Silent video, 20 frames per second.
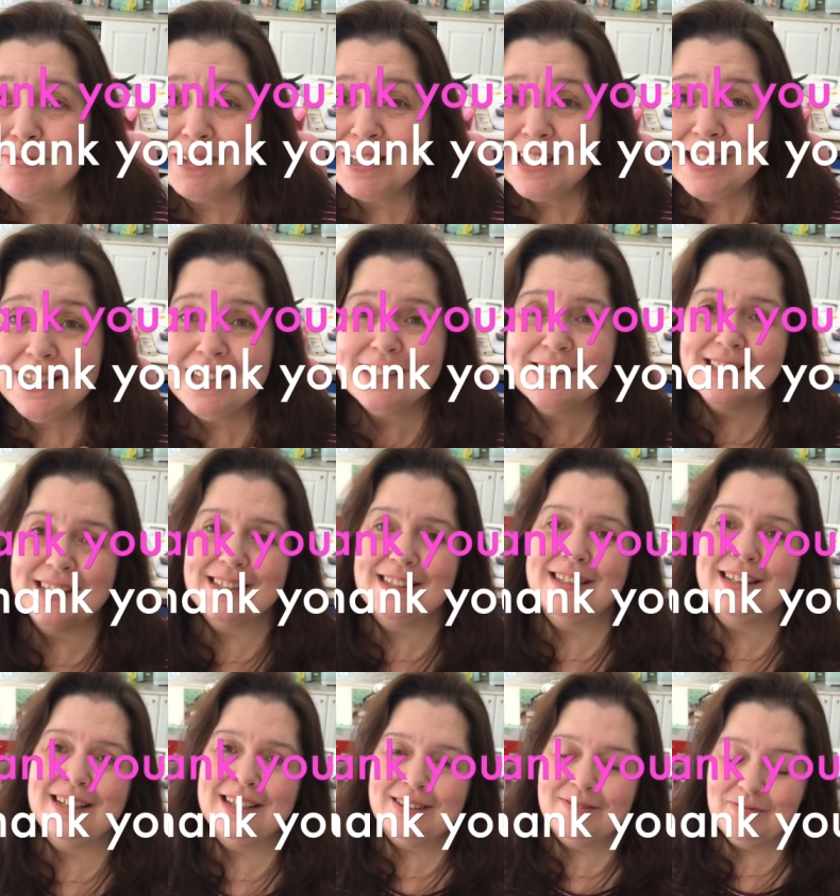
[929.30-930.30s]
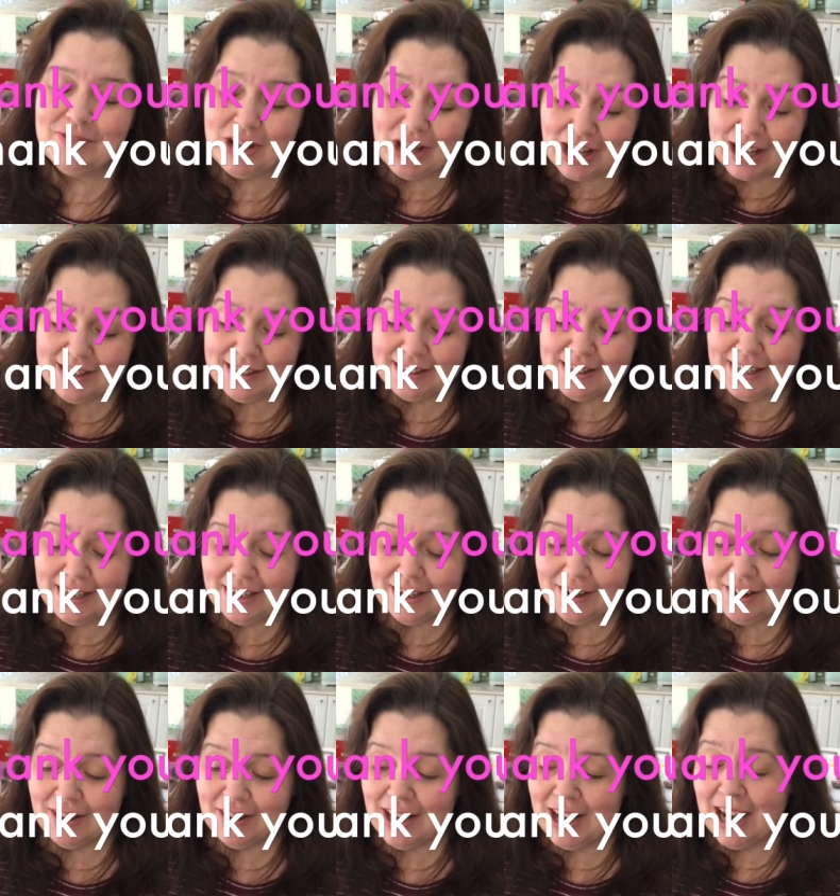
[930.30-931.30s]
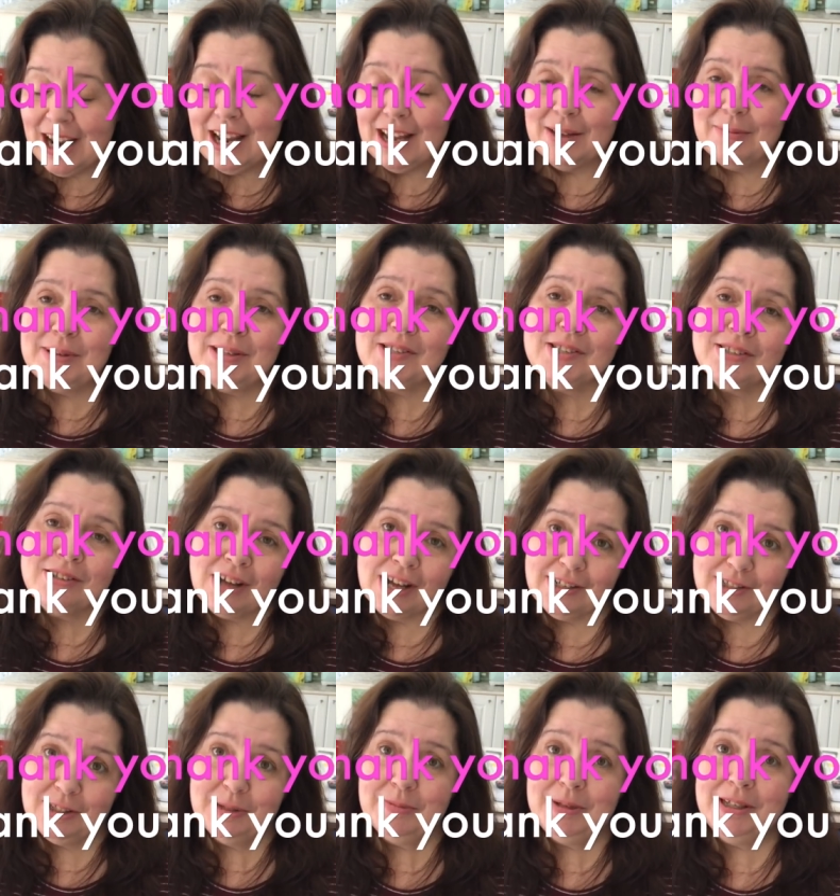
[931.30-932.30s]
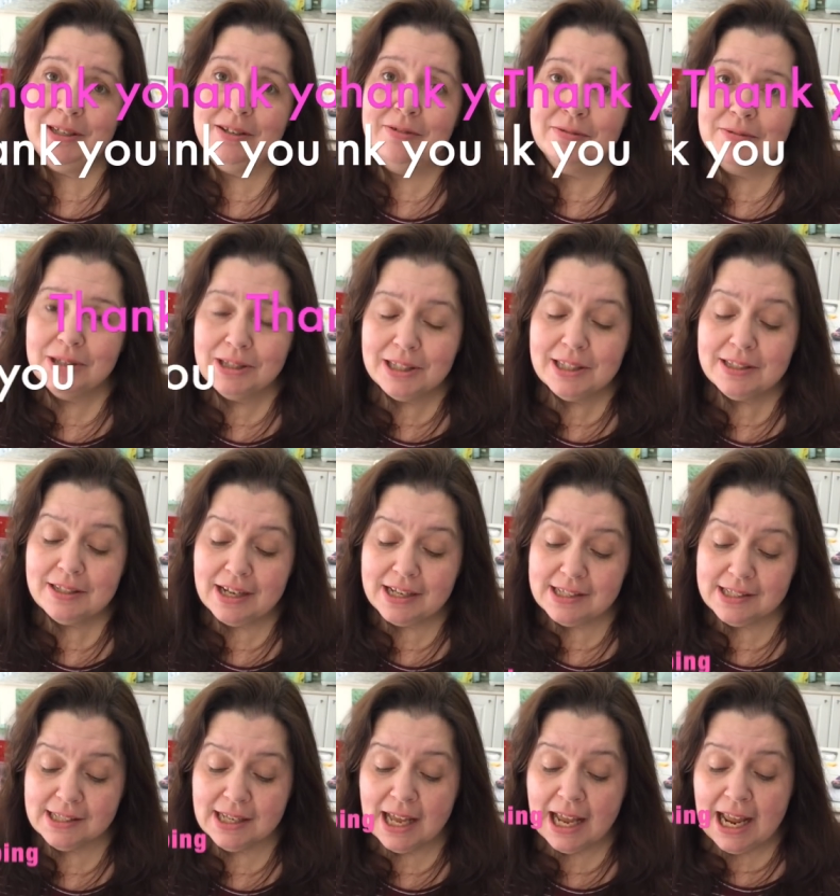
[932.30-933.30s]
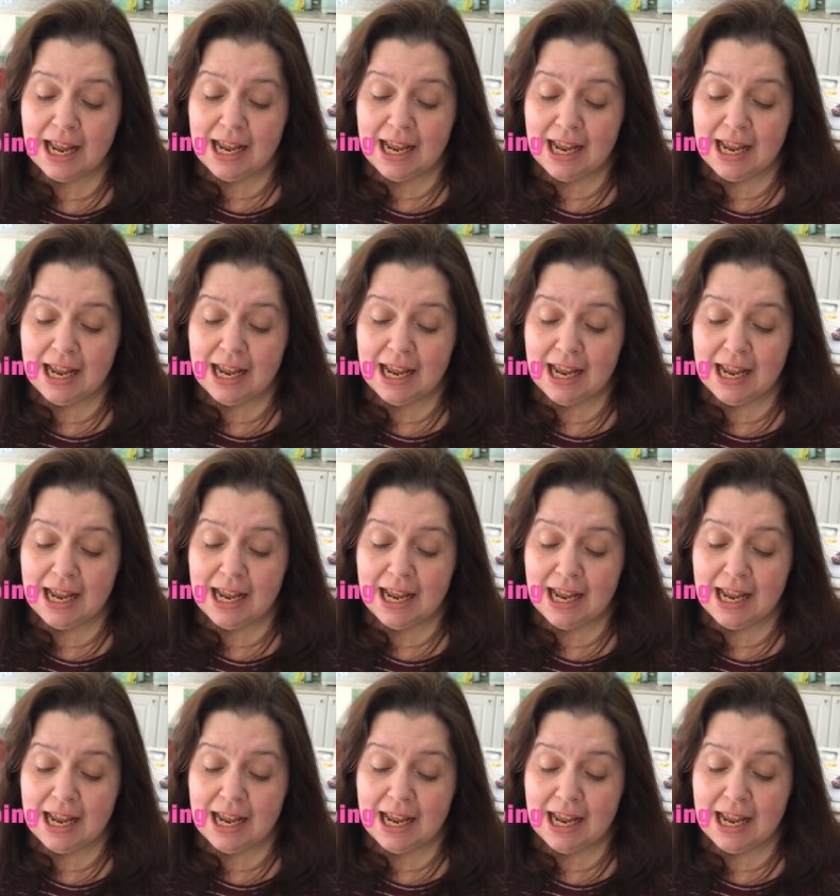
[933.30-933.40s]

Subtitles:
pleased that I've gotten there. It means a lot to me. It really does.